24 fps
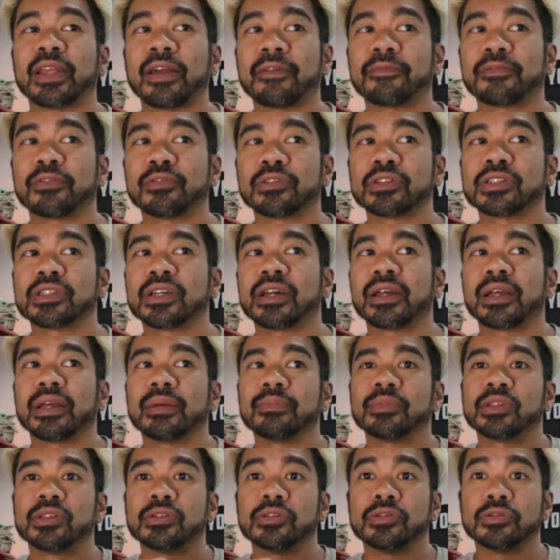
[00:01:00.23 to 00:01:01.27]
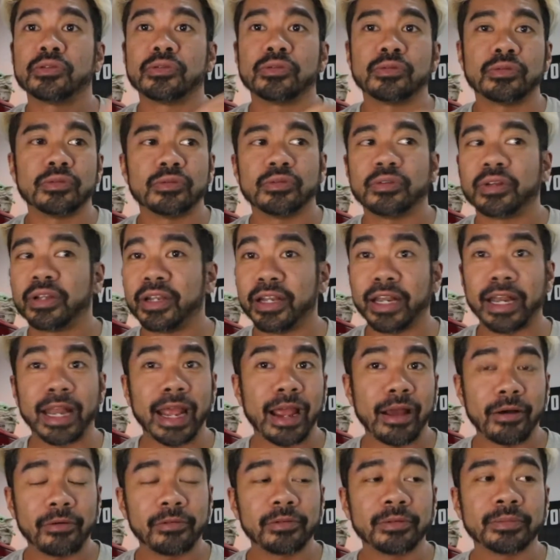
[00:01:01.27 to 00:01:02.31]
that first time to
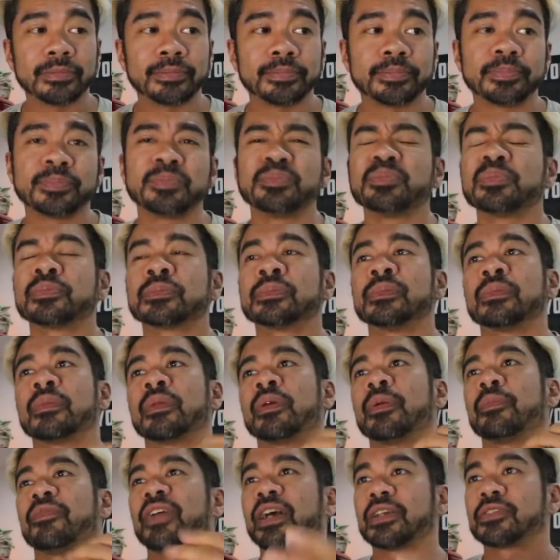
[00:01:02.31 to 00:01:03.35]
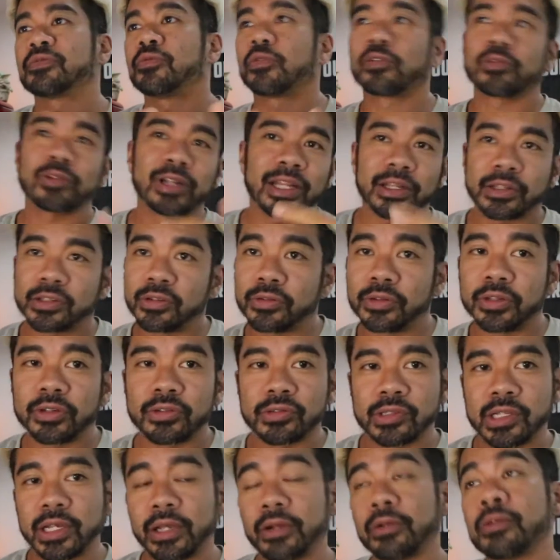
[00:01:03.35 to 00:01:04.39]
now, fast forward like two
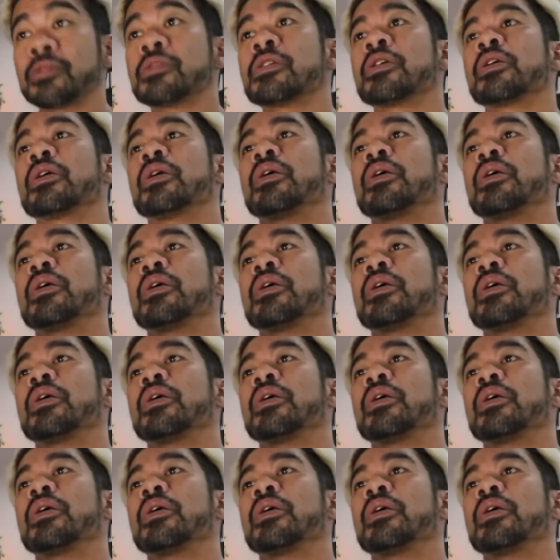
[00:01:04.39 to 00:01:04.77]
years later,